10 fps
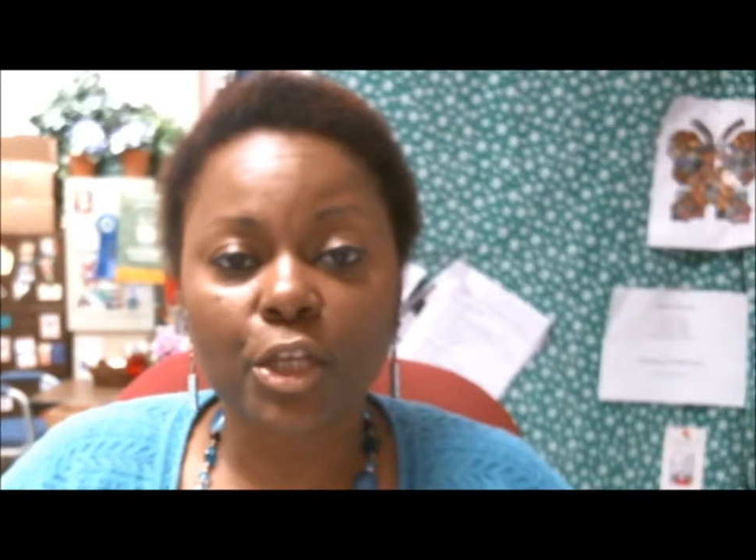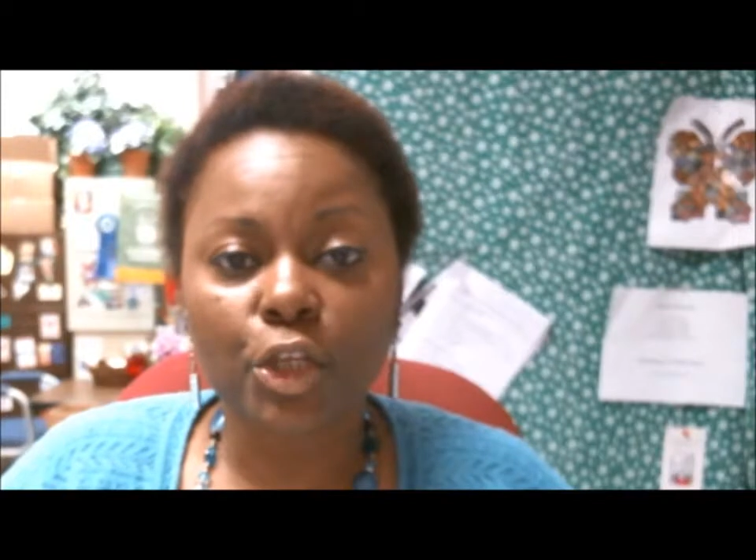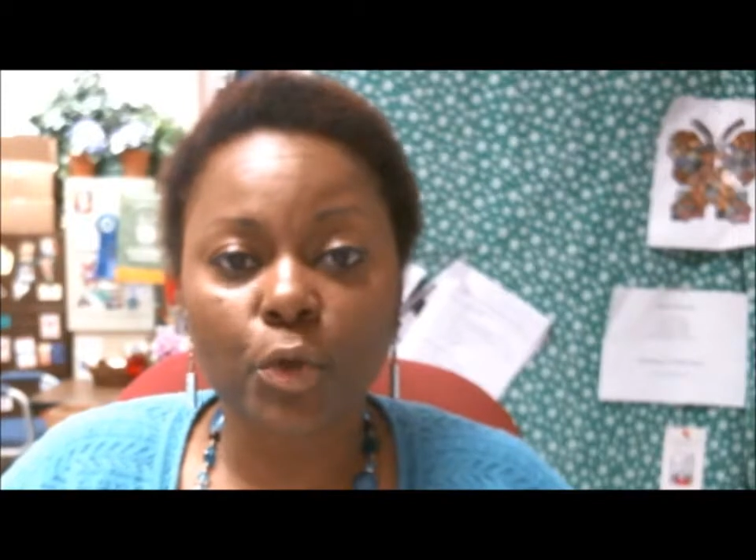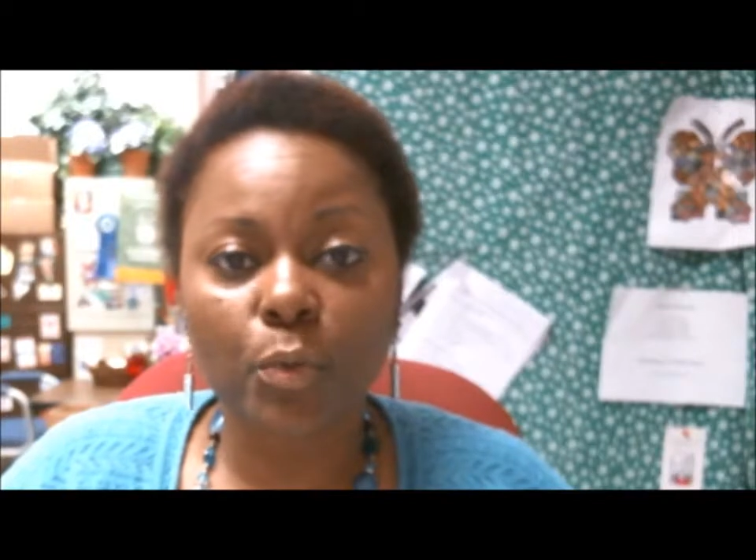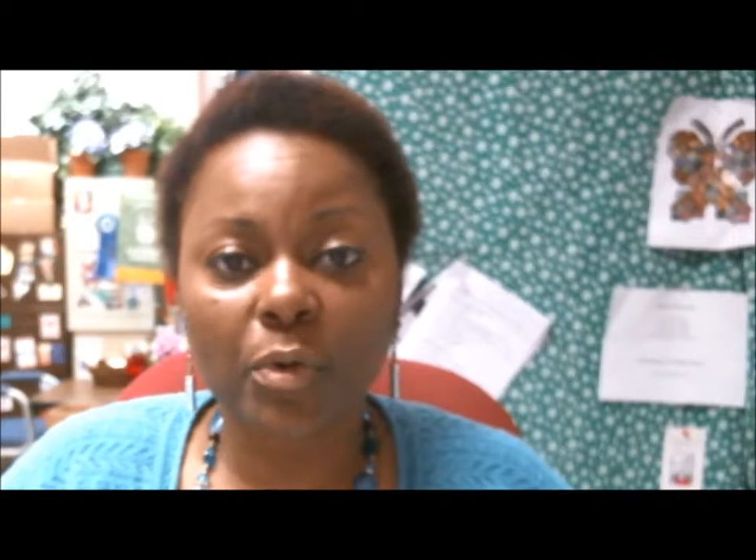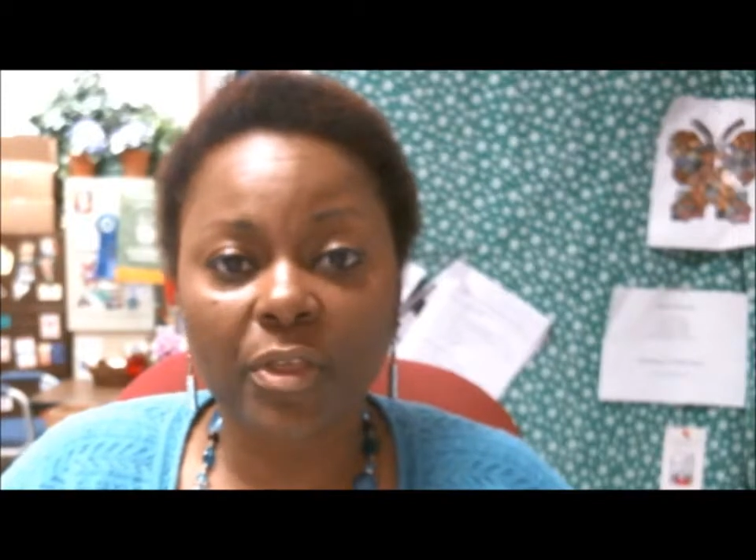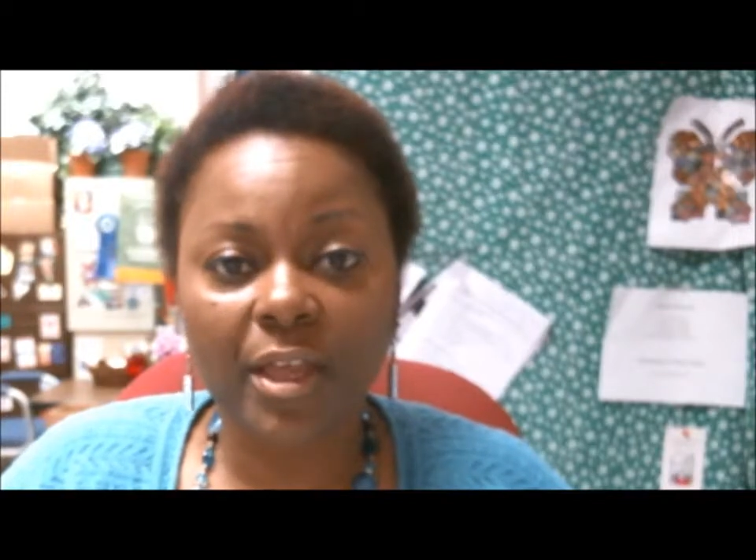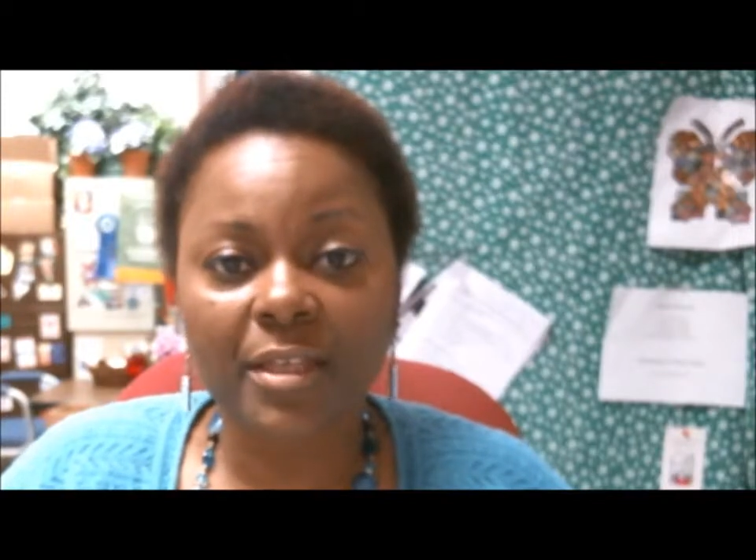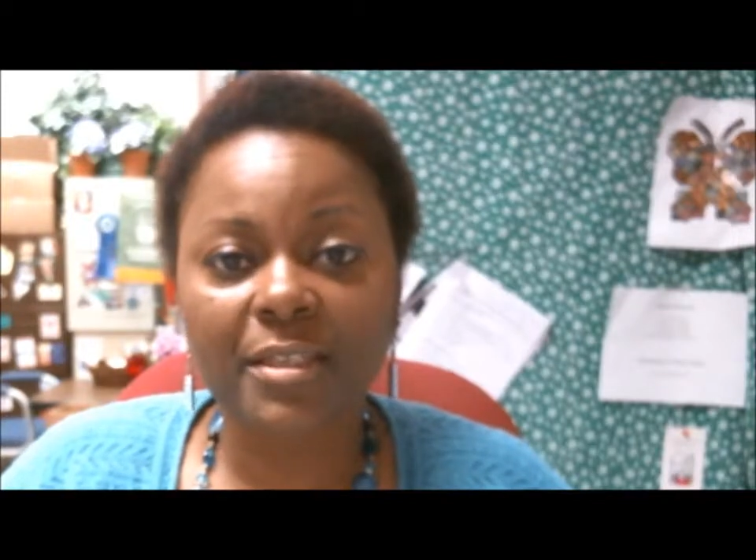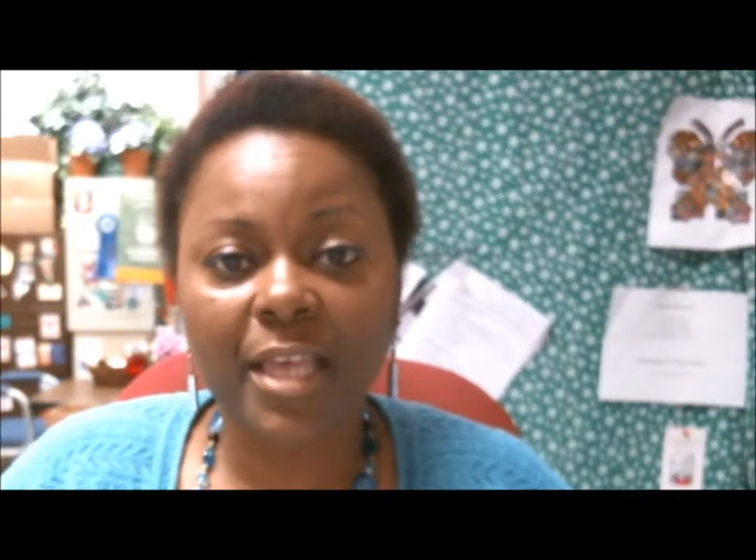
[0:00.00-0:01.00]
you will
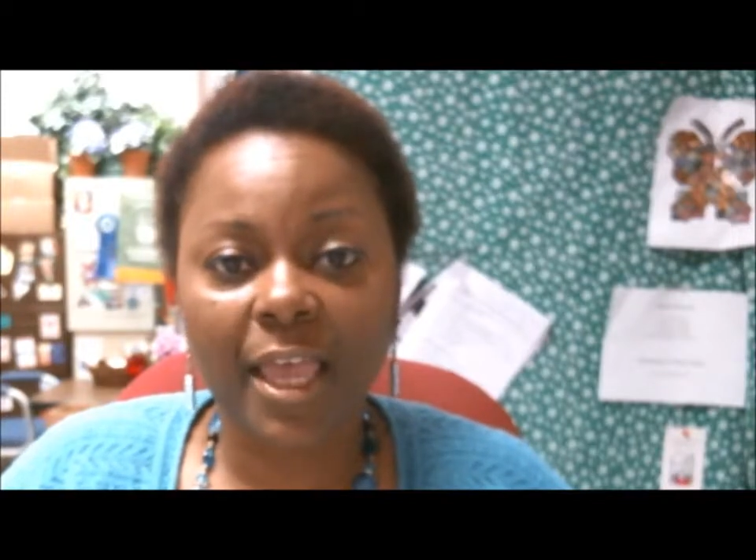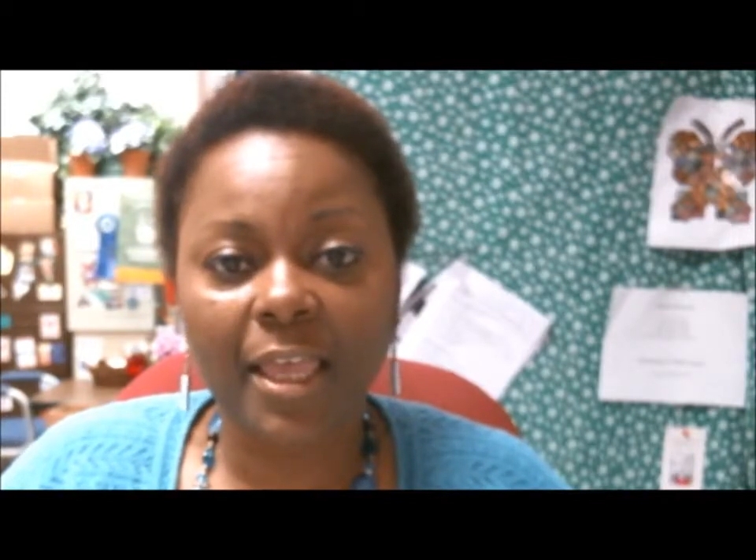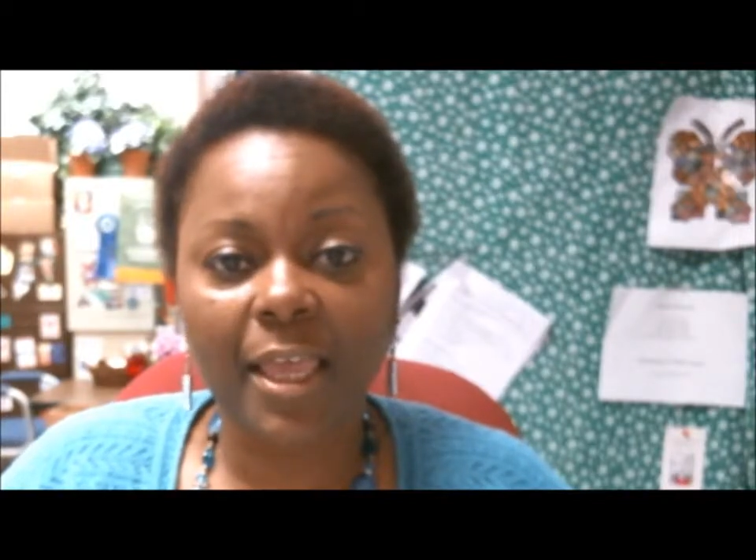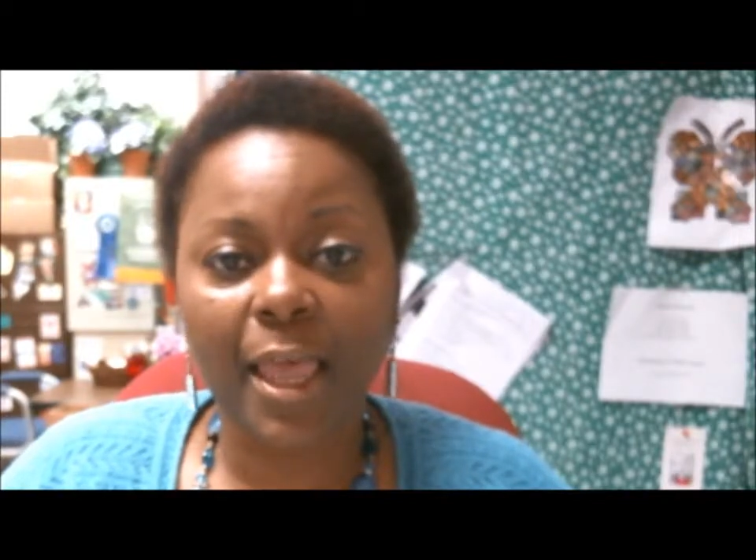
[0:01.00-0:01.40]
then take